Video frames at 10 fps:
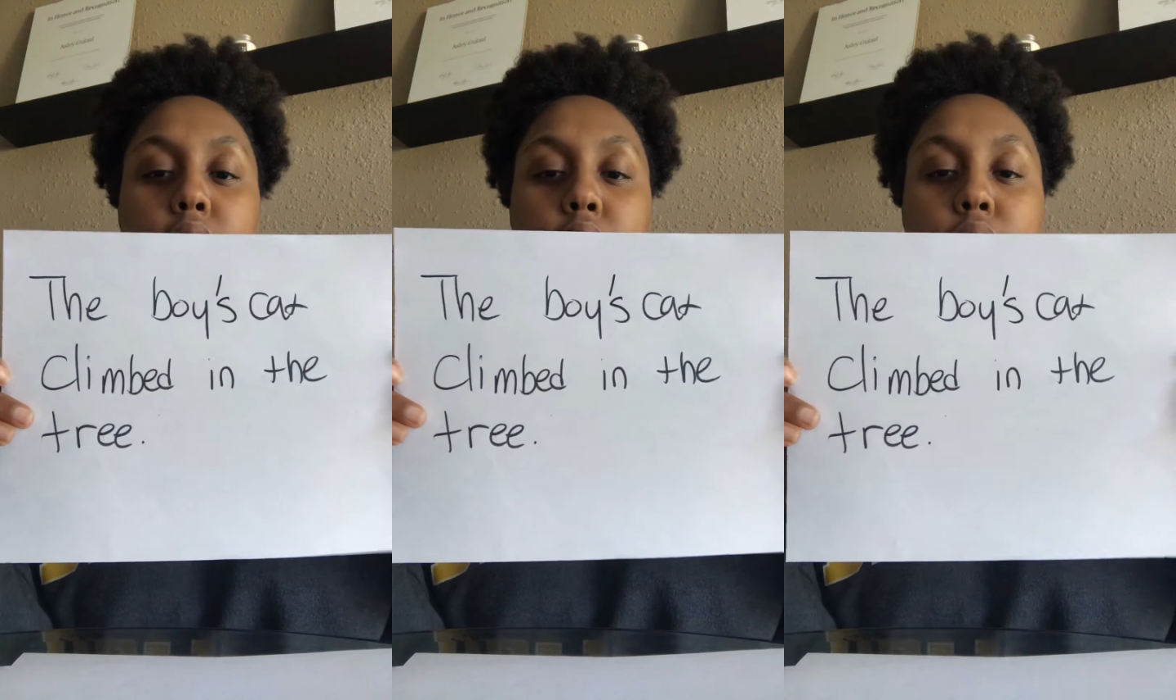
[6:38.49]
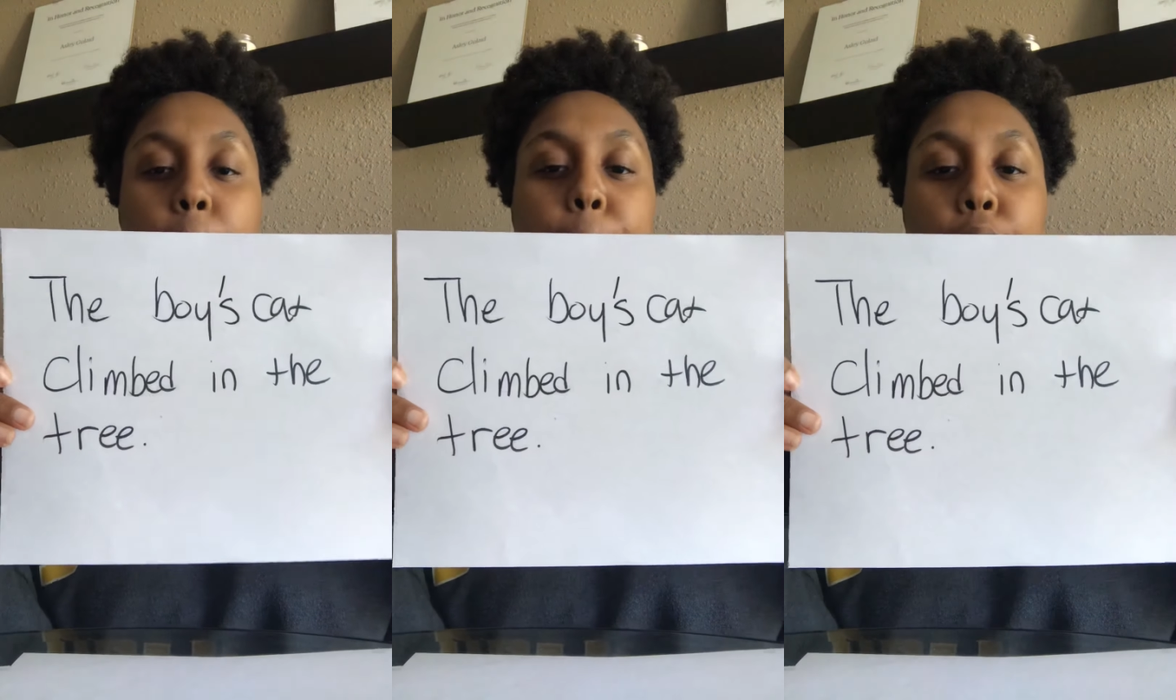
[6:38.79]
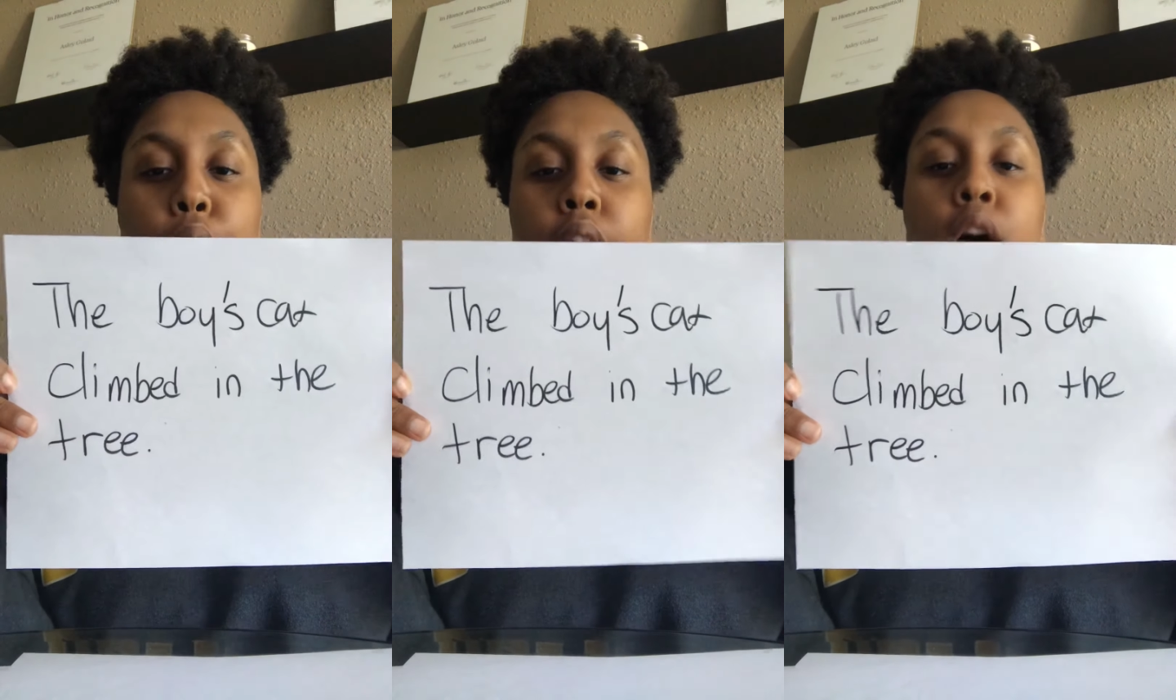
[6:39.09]
The
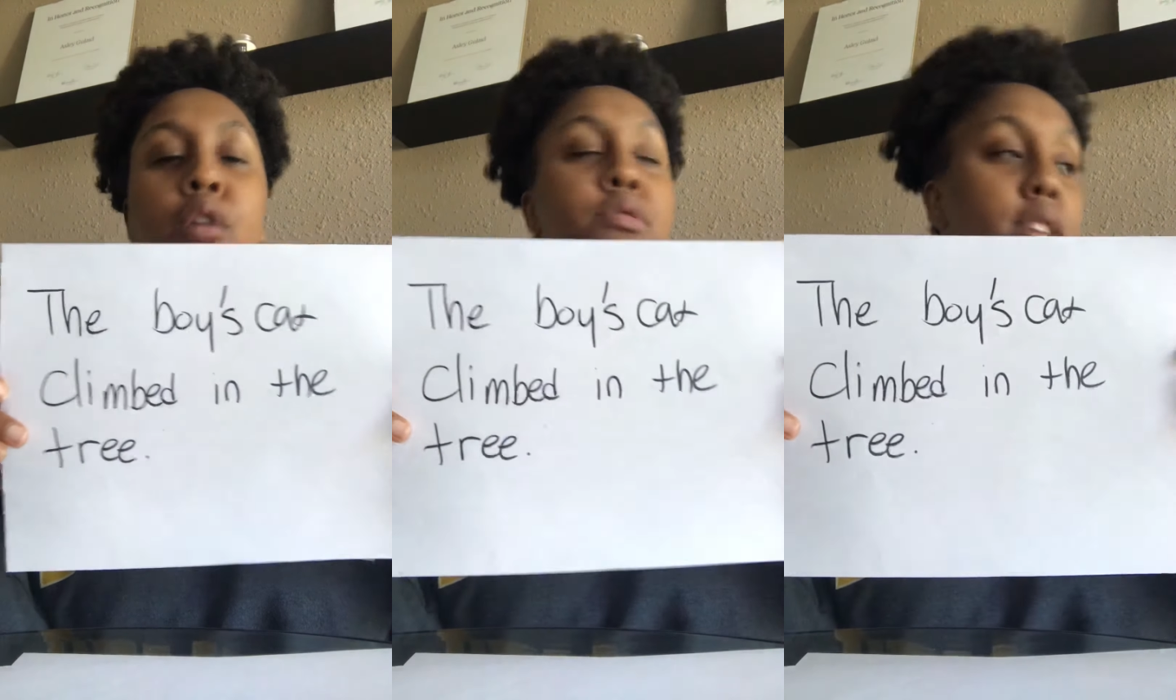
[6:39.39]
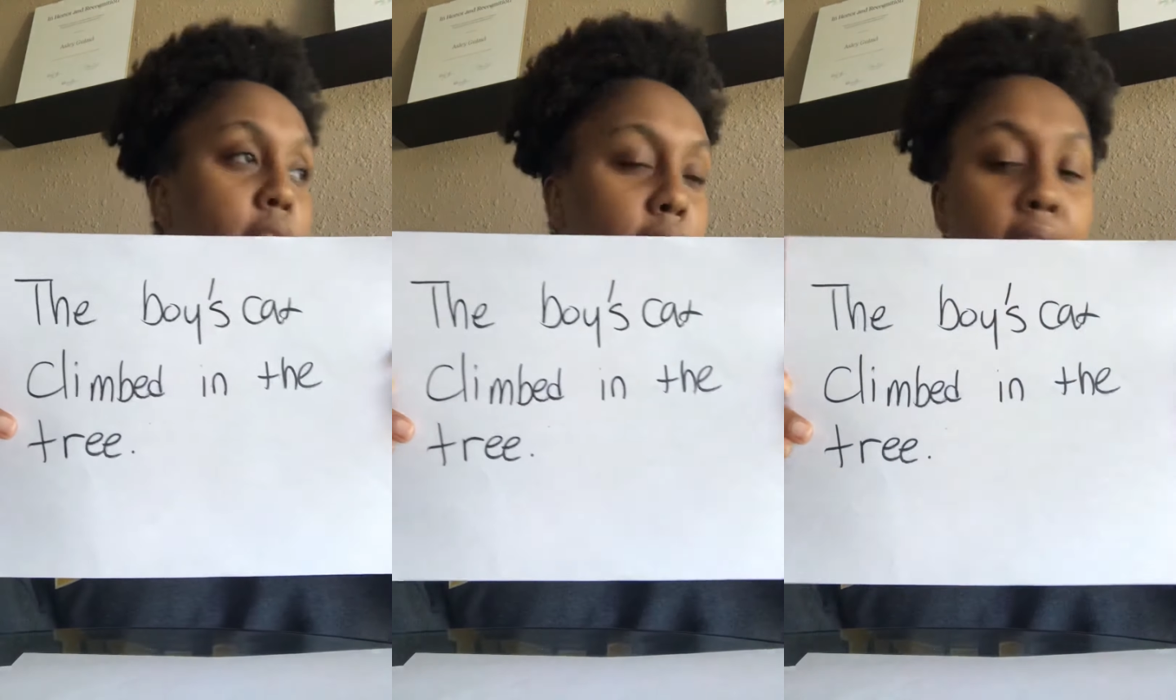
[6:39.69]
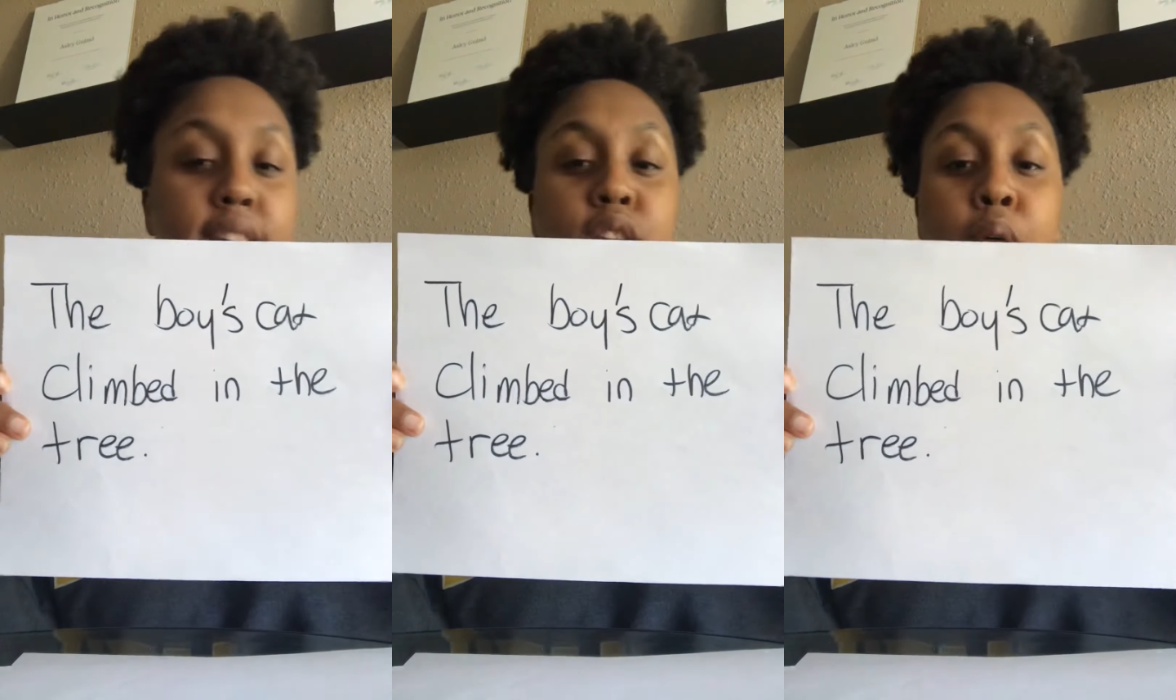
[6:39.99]
boy owns the
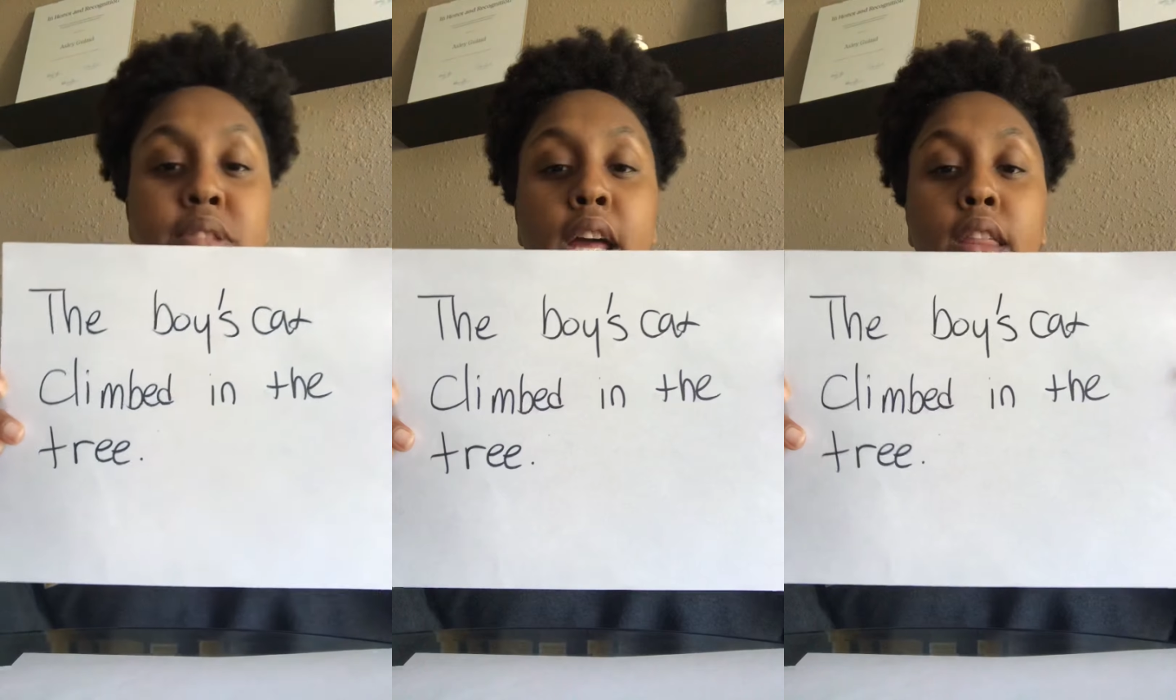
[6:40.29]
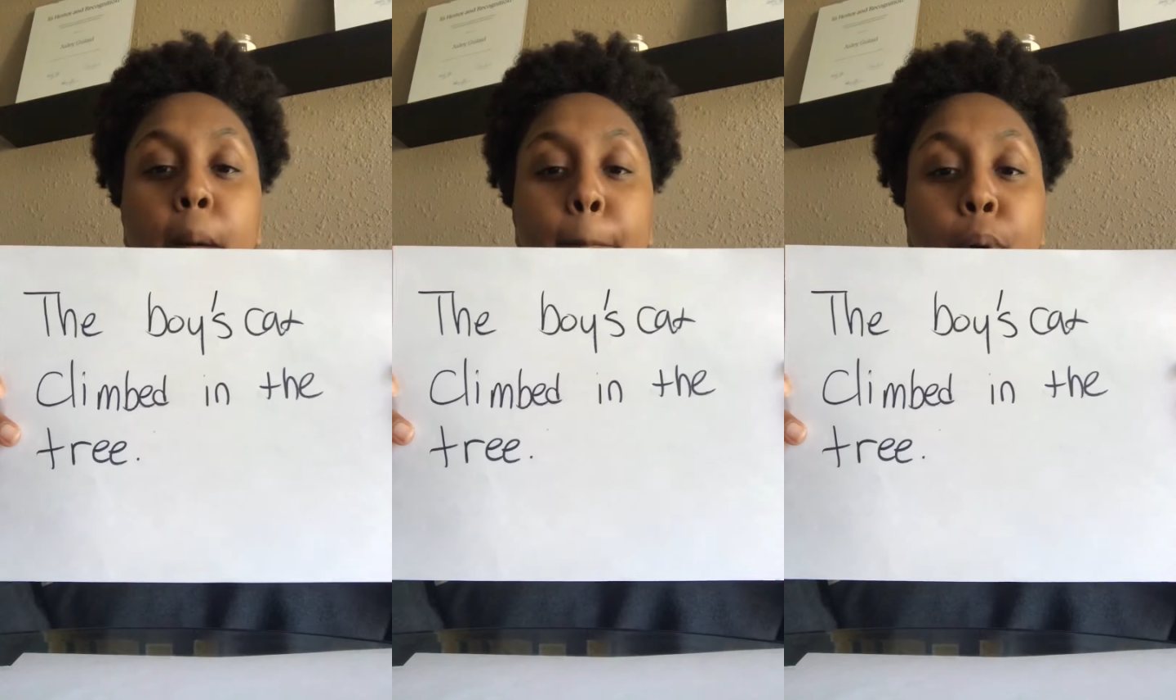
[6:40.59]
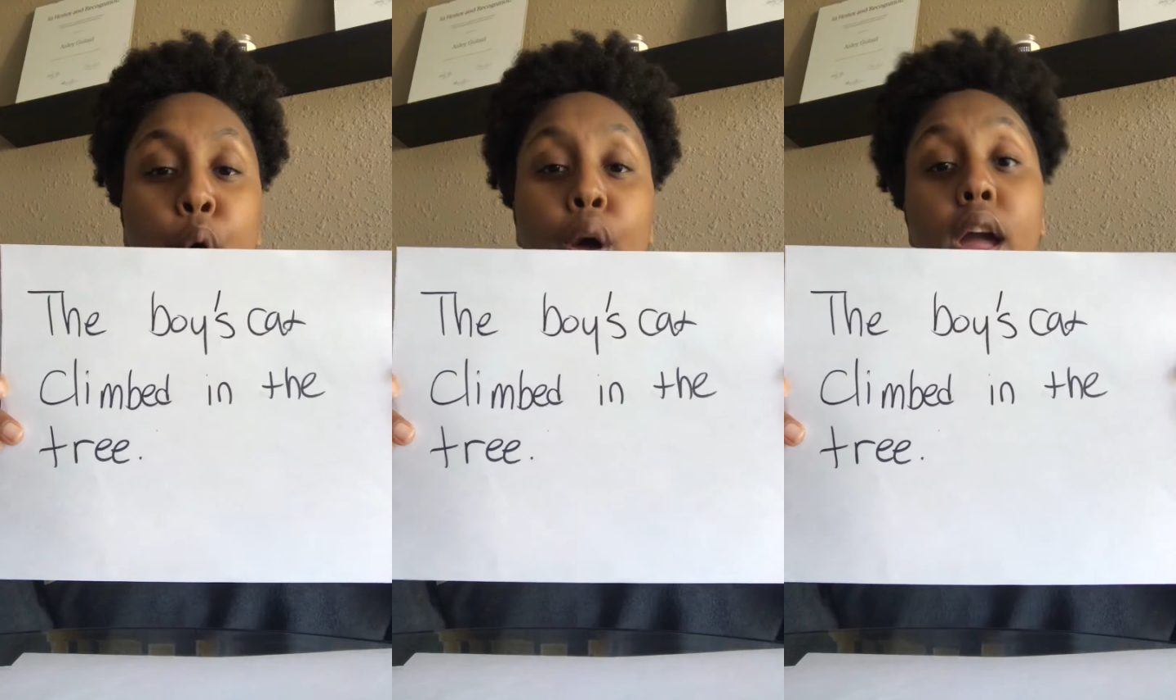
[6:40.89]
cat, so I would say the boy